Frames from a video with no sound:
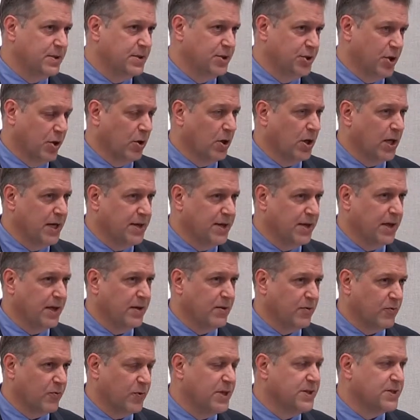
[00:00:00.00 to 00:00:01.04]
the, general idea
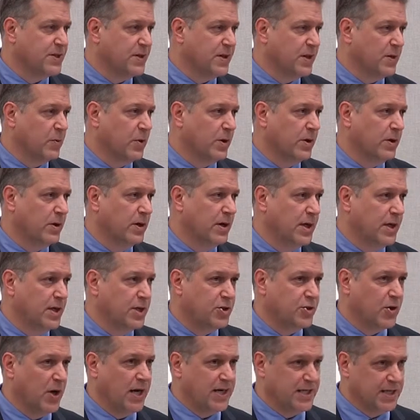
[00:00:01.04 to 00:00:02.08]
and the reason that we're
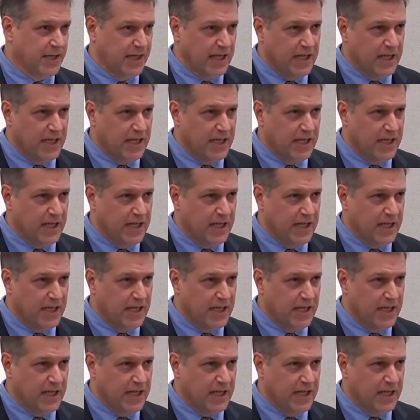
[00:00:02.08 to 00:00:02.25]
trying